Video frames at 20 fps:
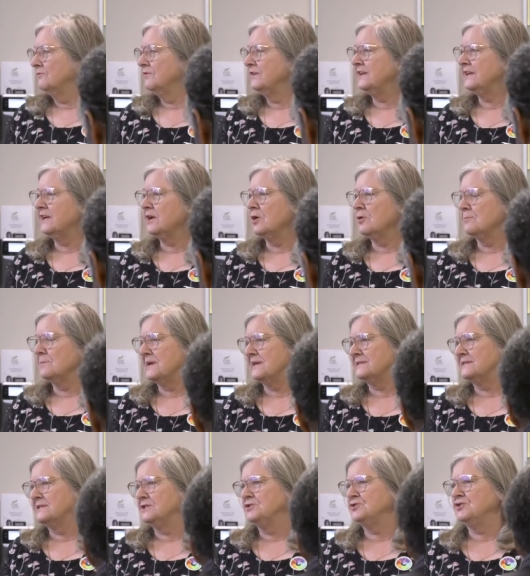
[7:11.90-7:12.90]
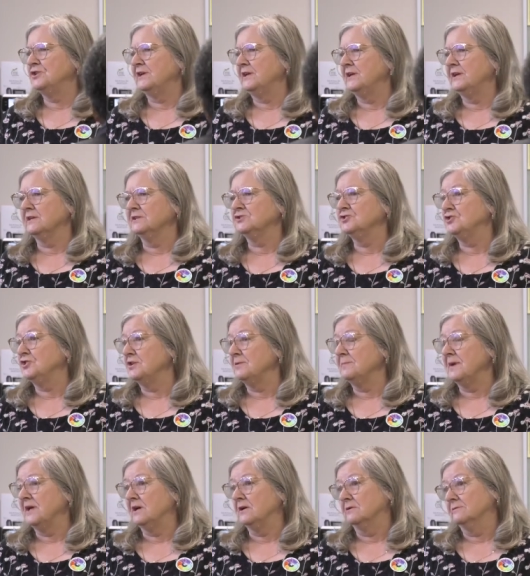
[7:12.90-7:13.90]
video message in
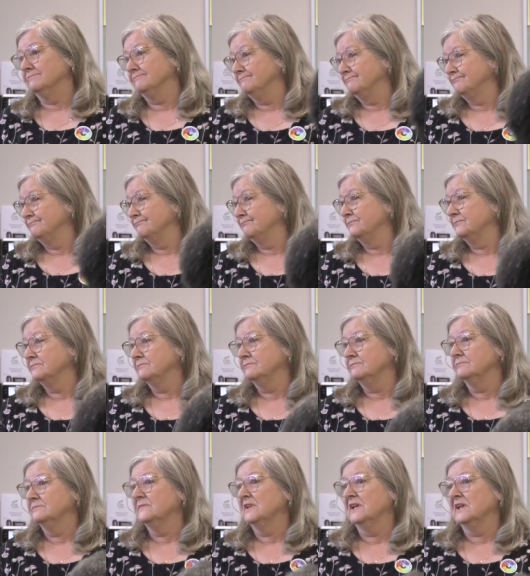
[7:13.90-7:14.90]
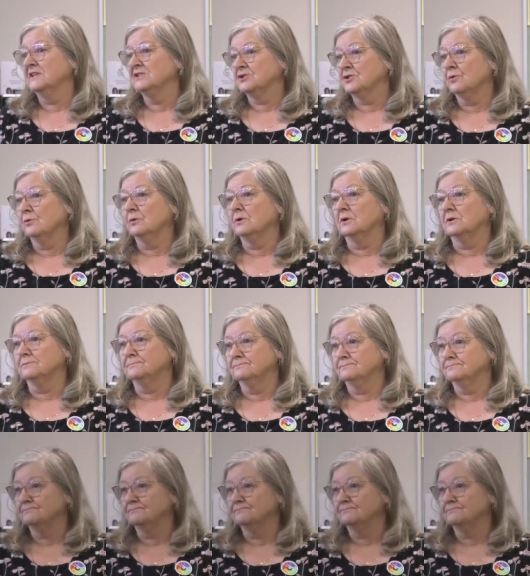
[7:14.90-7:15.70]
Gmail. It's cool.